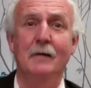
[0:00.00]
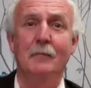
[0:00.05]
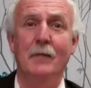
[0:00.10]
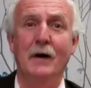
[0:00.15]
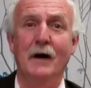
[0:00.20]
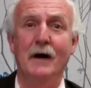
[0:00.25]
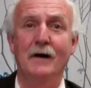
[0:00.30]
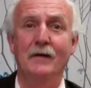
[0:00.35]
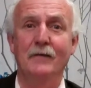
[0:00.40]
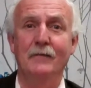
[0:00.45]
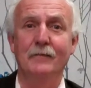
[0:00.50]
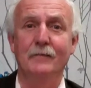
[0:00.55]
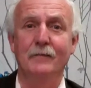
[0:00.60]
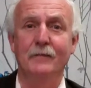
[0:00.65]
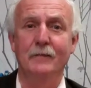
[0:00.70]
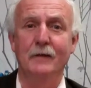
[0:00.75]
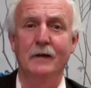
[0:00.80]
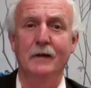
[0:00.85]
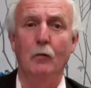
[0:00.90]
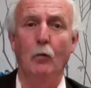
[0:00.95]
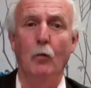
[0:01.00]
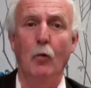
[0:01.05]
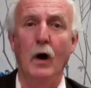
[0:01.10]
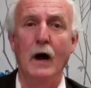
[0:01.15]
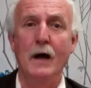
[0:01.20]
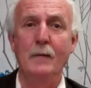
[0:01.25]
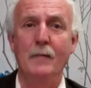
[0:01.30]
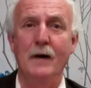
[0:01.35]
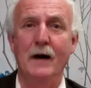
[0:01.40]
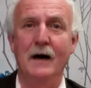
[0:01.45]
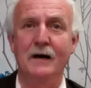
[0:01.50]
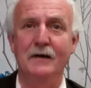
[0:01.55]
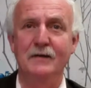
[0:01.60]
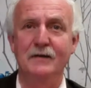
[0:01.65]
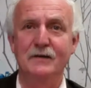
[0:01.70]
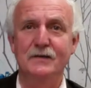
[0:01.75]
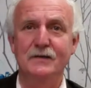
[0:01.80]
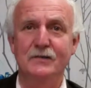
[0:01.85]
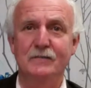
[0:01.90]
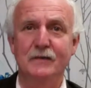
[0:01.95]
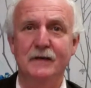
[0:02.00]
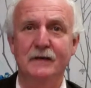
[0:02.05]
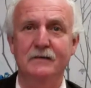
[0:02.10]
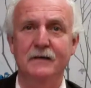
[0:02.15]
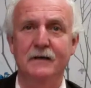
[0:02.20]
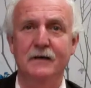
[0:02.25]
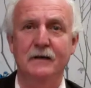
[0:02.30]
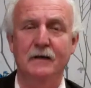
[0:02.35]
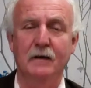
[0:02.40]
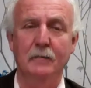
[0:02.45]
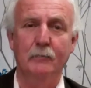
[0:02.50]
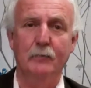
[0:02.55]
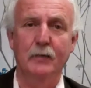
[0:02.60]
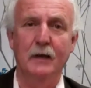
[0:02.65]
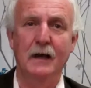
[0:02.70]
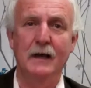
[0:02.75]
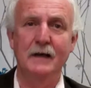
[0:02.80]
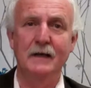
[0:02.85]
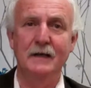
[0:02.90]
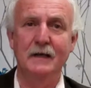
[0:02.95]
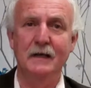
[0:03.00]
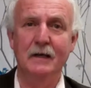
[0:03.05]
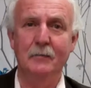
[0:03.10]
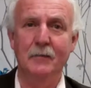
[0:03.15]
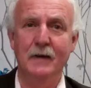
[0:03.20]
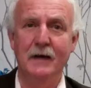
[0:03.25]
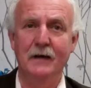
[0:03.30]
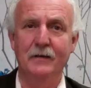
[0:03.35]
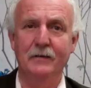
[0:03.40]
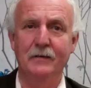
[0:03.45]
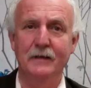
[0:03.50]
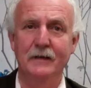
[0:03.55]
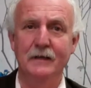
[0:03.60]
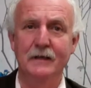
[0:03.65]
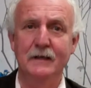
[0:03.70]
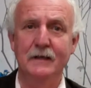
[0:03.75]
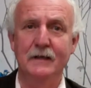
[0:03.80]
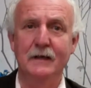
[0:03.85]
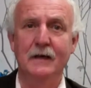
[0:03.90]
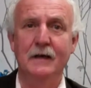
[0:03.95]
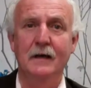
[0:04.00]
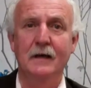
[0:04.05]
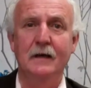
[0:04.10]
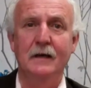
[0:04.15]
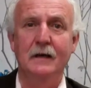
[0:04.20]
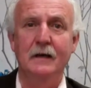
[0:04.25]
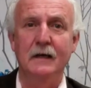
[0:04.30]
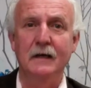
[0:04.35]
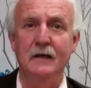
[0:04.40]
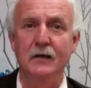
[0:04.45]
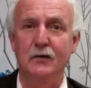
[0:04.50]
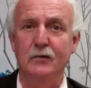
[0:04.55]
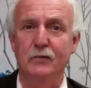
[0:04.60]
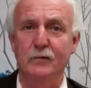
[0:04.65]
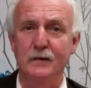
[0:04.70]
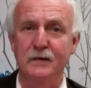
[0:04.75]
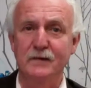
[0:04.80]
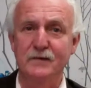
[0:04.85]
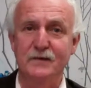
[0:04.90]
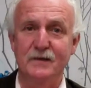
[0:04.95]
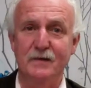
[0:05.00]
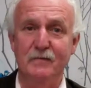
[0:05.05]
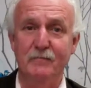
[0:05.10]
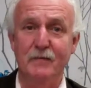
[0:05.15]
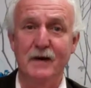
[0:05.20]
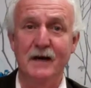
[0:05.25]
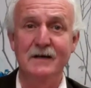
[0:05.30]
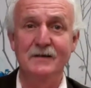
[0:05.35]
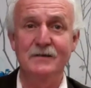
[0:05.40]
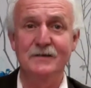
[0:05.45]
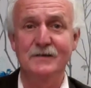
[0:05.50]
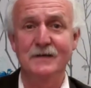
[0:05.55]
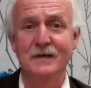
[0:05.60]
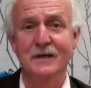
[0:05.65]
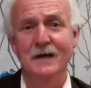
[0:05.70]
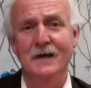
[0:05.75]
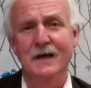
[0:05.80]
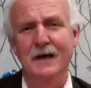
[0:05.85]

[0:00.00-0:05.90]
part of the Waipa district, complaining about the increase in rates,